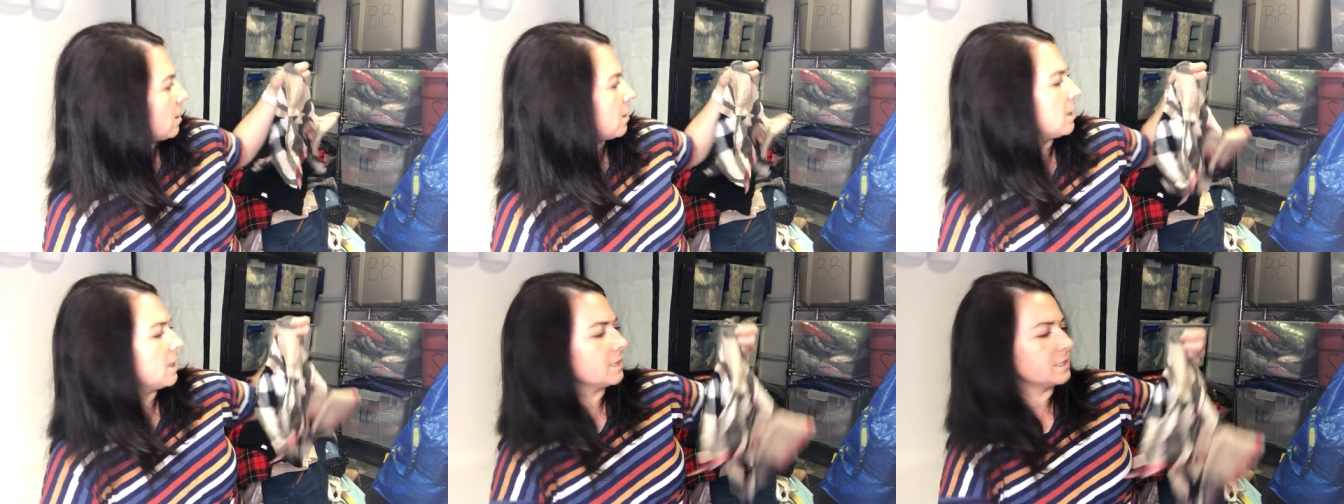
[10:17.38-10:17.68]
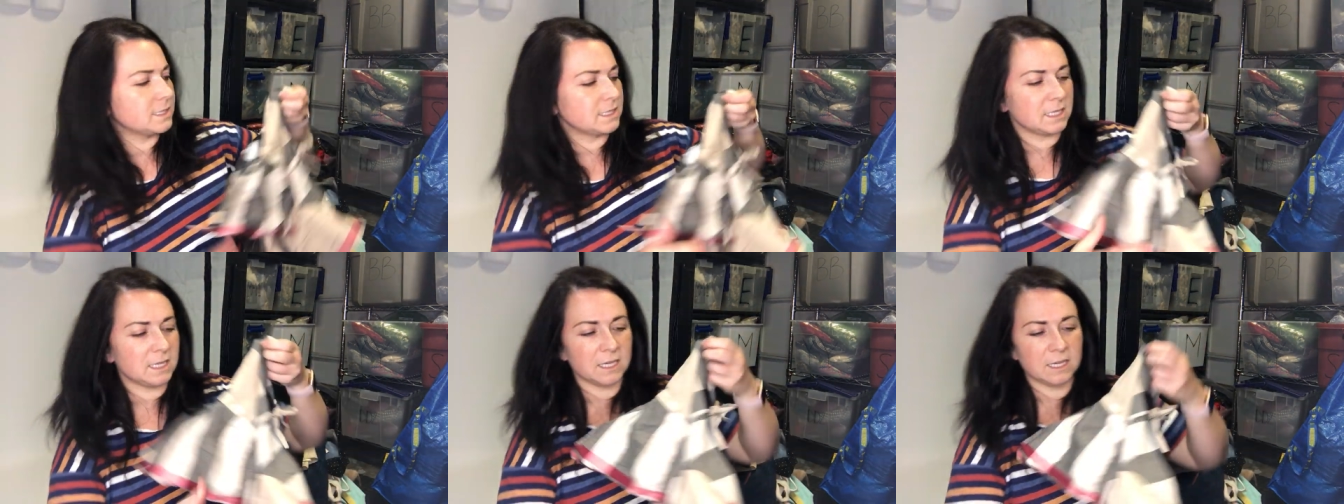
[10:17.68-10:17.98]

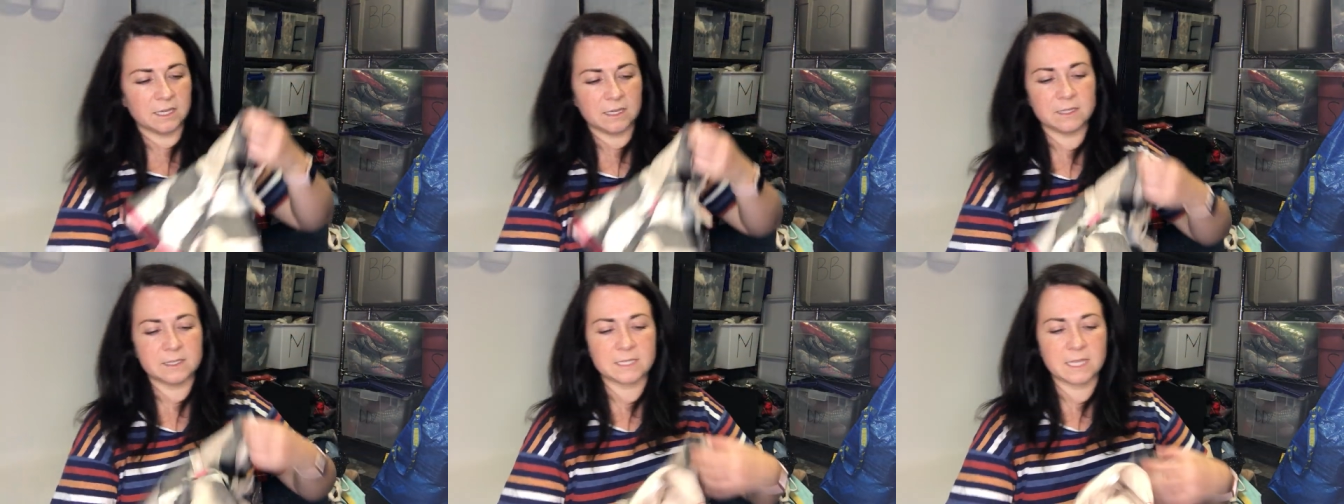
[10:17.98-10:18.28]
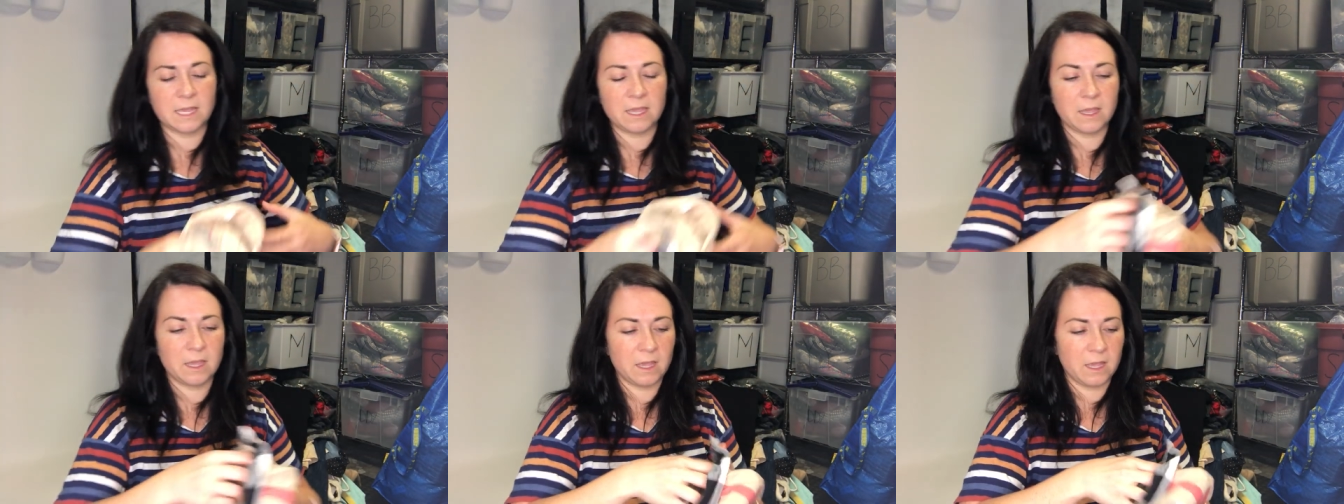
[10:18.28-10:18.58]
This
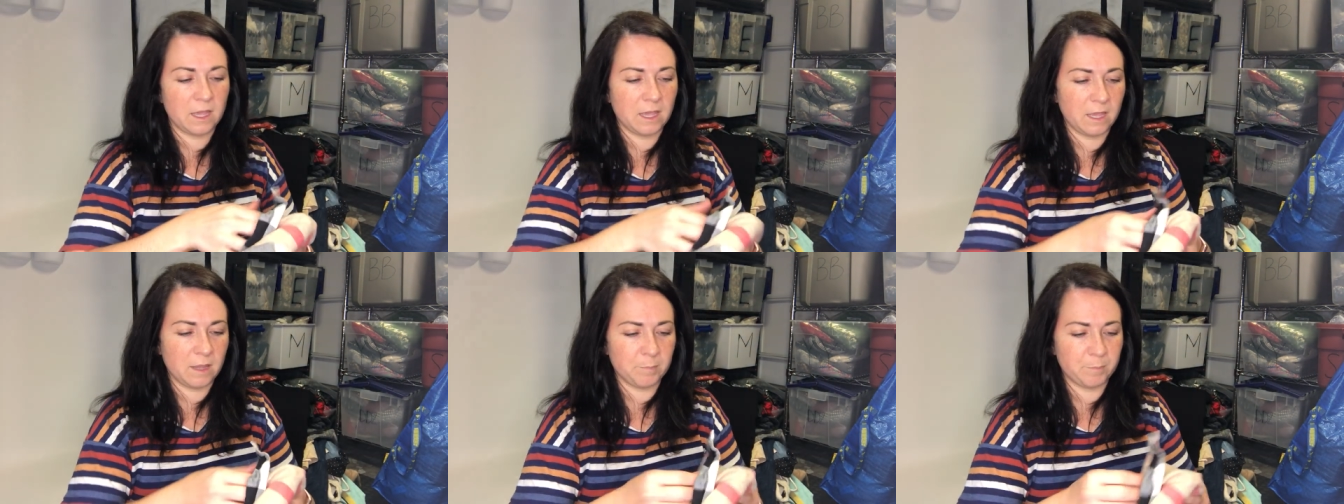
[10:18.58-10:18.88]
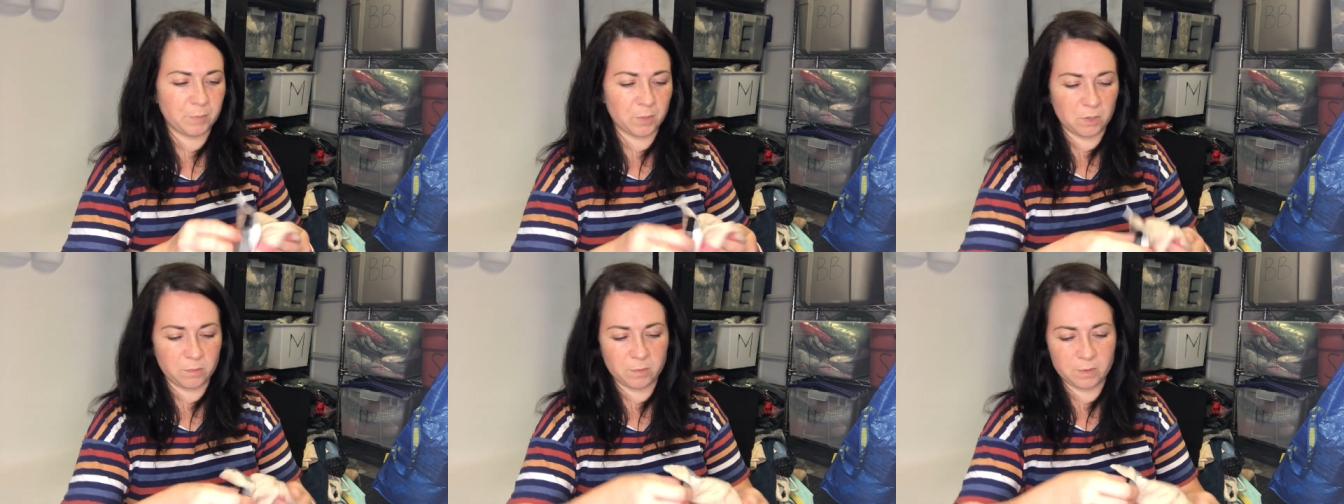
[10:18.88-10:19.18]
is a
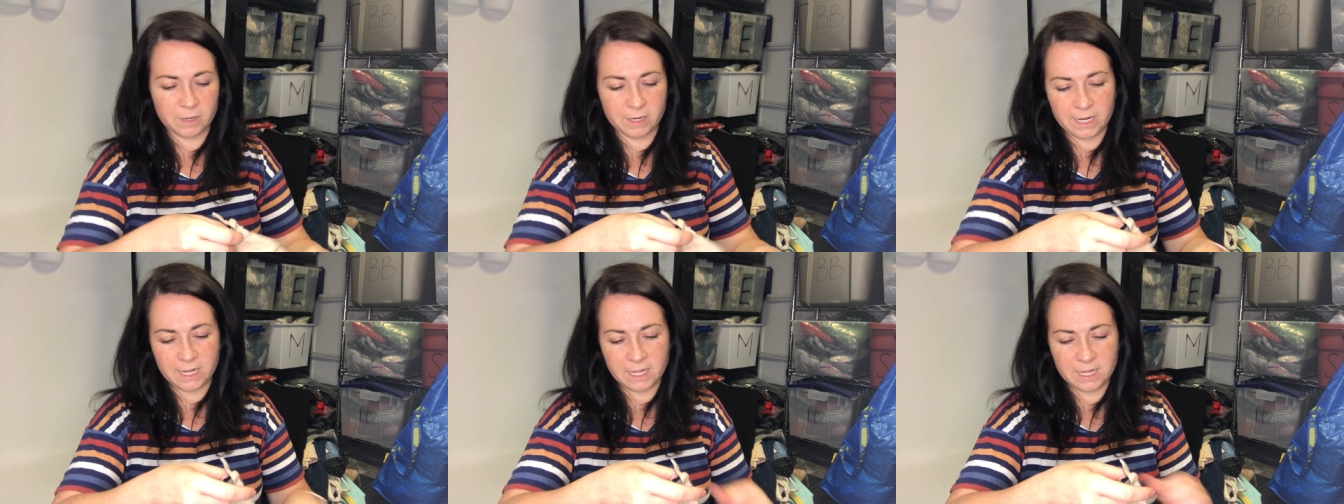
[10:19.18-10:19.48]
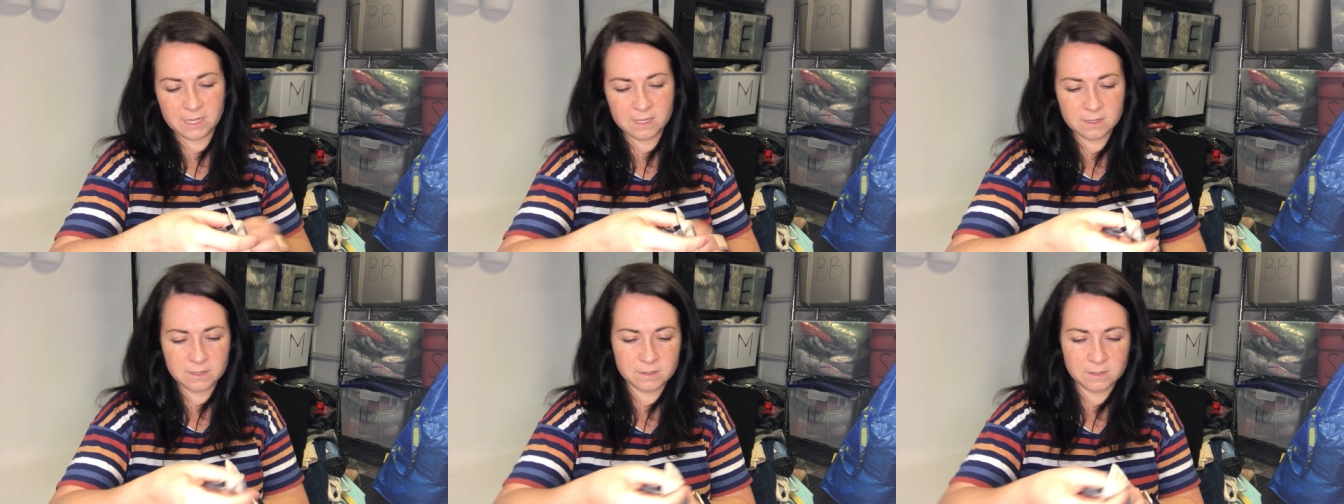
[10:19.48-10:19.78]

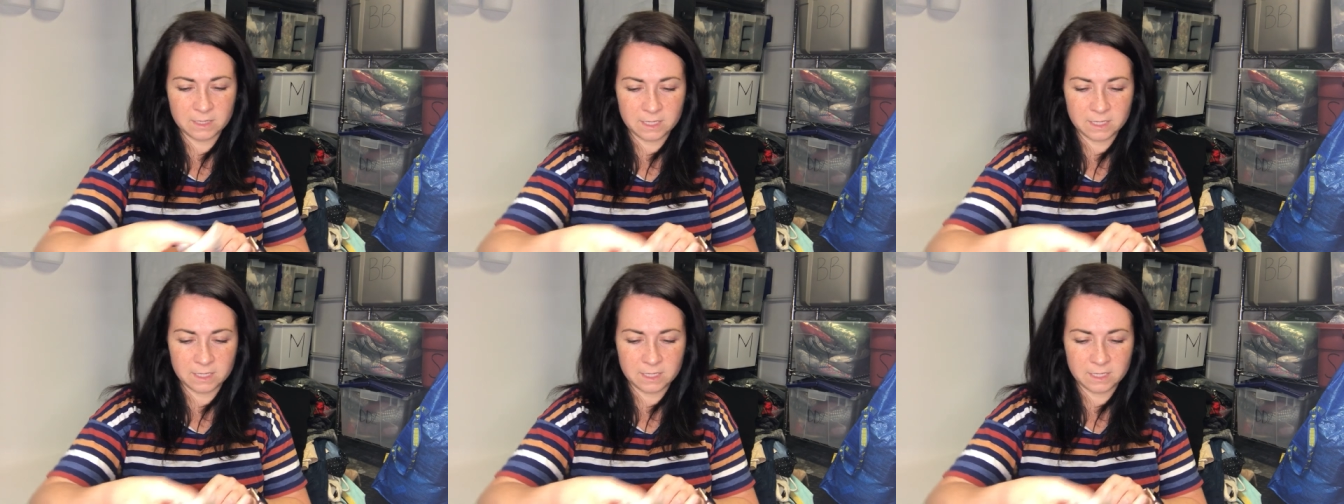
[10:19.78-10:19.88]
Burberry,